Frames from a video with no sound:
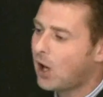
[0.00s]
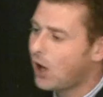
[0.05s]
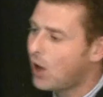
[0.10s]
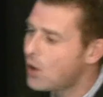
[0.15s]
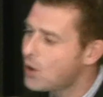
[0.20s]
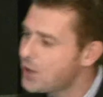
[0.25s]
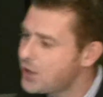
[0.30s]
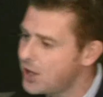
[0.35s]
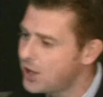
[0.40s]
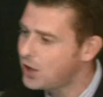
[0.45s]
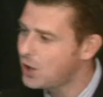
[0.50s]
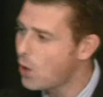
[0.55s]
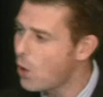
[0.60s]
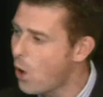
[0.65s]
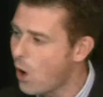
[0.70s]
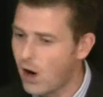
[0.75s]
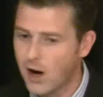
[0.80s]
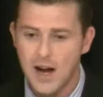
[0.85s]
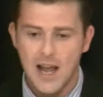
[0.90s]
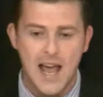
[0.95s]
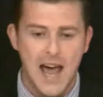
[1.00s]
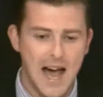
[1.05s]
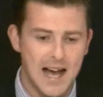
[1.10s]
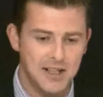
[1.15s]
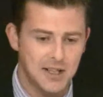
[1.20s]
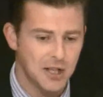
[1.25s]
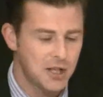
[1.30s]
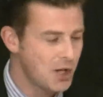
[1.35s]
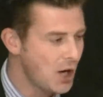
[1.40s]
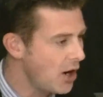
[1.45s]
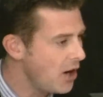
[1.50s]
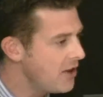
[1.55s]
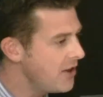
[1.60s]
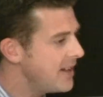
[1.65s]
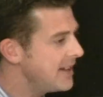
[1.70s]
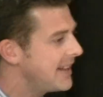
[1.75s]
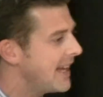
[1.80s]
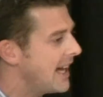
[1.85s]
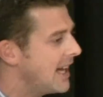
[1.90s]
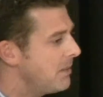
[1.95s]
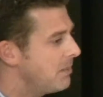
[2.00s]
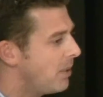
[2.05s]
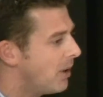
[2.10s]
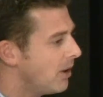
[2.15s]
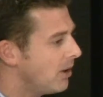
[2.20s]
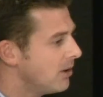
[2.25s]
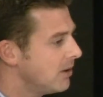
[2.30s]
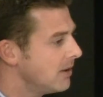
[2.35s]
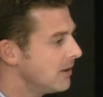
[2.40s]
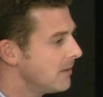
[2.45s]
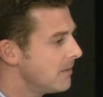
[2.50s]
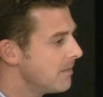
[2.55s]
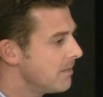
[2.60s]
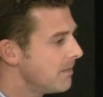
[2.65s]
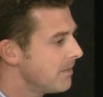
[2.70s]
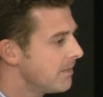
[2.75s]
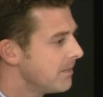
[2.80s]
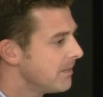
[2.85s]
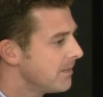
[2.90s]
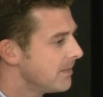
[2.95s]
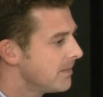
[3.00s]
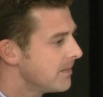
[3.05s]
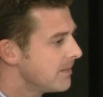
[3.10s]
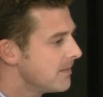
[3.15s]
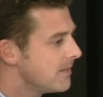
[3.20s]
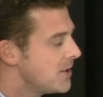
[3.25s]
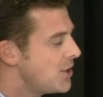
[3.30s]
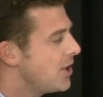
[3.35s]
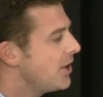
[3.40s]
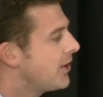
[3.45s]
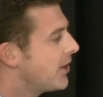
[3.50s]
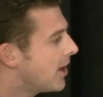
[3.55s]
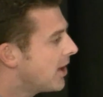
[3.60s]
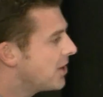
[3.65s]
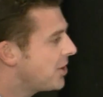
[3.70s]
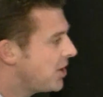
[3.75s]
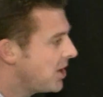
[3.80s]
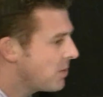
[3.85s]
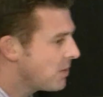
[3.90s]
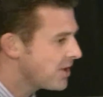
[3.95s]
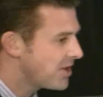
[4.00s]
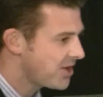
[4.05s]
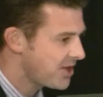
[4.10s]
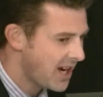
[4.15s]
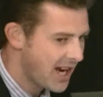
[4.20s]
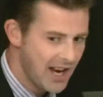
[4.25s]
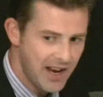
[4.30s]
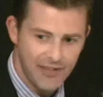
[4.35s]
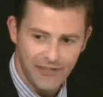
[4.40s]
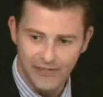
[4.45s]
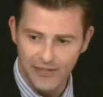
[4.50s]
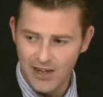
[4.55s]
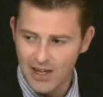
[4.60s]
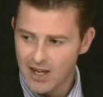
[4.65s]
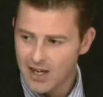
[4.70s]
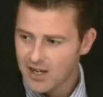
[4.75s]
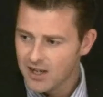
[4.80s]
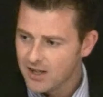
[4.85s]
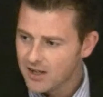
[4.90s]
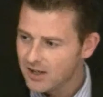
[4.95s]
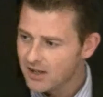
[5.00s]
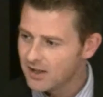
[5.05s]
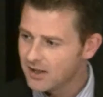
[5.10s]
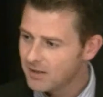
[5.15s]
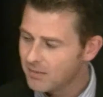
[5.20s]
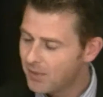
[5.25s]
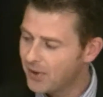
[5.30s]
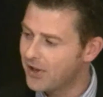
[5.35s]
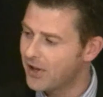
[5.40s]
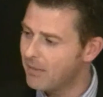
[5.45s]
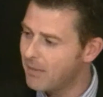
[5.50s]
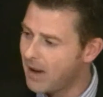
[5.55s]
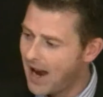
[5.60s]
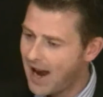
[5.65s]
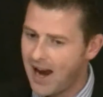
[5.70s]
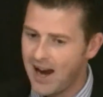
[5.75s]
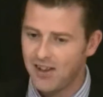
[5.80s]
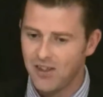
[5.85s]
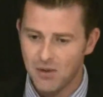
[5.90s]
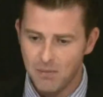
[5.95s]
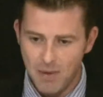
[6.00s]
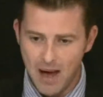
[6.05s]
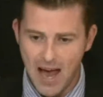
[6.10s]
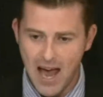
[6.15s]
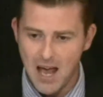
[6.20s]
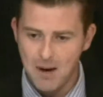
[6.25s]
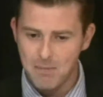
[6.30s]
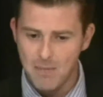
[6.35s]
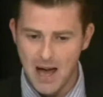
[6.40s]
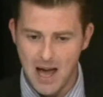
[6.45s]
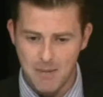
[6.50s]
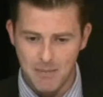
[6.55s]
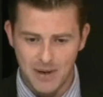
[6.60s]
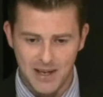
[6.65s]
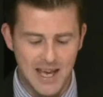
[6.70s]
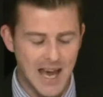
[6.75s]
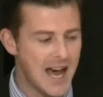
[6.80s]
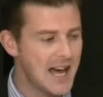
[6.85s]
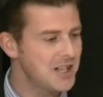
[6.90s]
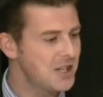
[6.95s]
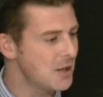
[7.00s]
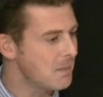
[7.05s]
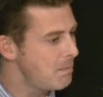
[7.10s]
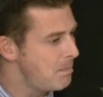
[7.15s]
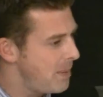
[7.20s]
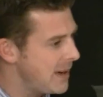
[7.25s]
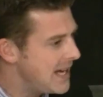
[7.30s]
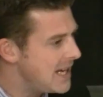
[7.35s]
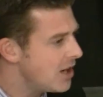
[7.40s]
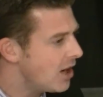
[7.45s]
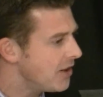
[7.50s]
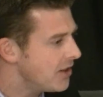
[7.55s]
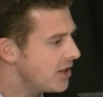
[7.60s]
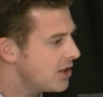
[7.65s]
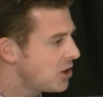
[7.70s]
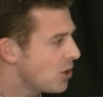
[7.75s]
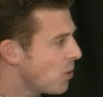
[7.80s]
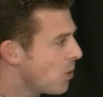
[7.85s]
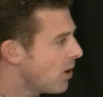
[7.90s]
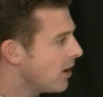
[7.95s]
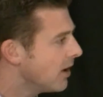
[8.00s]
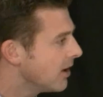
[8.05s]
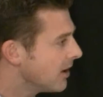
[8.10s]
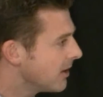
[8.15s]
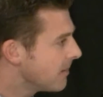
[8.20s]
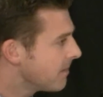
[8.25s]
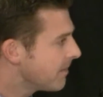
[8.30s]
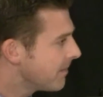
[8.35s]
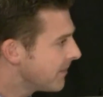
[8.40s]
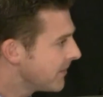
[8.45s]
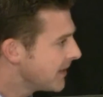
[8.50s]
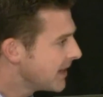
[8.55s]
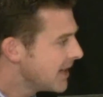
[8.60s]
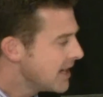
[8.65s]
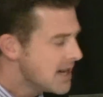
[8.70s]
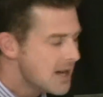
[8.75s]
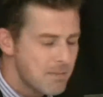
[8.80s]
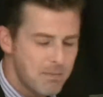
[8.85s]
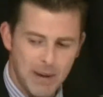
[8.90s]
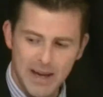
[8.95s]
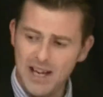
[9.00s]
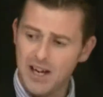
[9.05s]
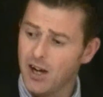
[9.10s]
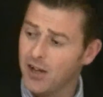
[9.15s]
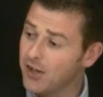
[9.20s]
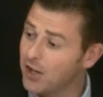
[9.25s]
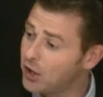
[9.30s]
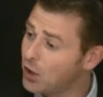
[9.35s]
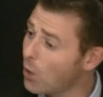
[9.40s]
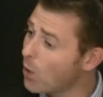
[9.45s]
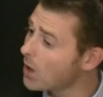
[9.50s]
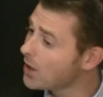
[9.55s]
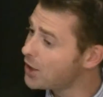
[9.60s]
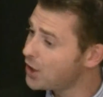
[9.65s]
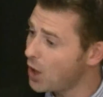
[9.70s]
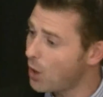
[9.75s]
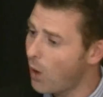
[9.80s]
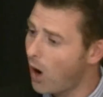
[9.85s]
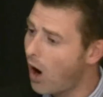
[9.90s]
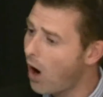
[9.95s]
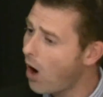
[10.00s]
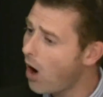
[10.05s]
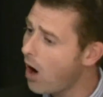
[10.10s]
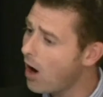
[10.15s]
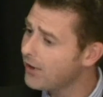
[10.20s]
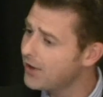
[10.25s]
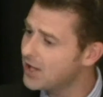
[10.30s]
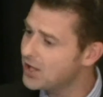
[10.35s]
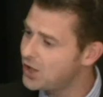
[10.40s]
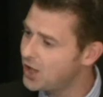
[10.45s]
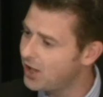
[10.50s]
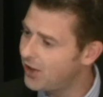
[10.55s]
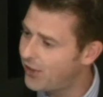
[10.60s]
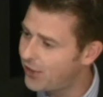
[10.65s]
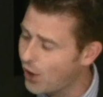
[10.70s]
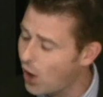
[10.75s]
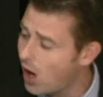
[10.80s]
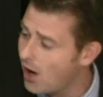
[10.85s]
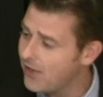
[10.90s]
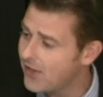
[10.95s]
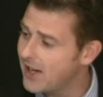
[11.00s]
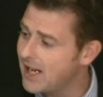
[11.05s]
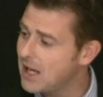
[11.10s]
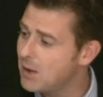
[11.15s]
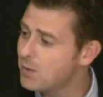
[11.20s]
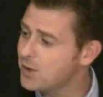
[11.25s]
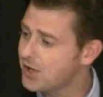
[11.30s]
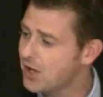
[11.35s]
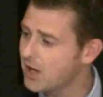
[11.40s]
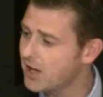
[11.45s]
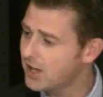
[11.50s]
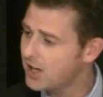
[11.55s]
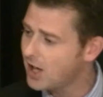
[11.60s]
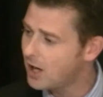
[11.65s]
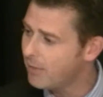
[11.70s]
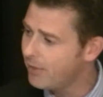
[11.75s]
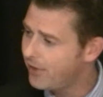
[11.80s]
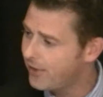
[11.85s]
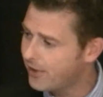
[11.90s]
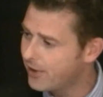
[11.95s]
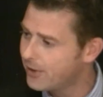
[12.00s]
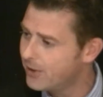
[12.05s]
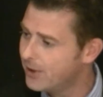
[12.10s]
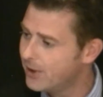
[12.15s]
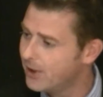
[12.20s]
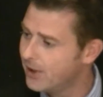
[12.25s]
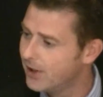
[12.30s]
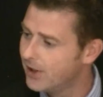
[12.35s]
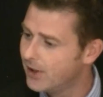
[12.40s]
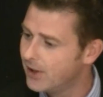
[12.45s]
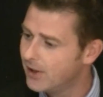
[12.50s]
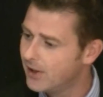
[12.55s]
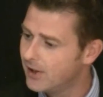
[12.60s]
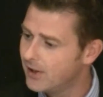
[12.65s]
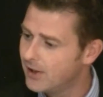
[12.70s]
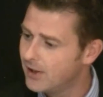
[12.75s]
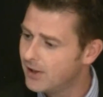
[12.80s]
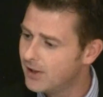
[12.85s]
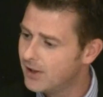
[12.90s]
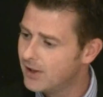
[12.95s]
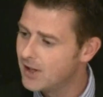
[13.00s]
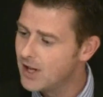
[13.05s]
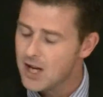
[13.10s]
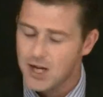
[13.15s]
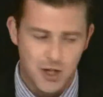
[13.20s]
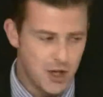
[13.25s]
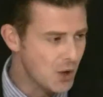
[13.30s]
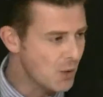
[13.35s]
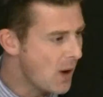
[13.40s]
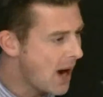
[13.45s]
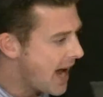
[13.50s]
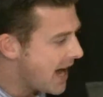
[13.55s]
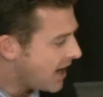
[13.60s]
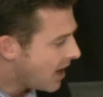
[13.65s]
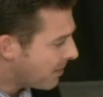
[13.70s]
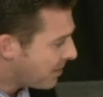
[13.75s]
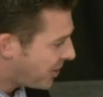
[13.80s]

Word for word: to close the door and to turn the deadbolt. She thought she was safe, but the man, the madman, began to beat on the door beat on the door so hard that she thought that he was going to come through. She ran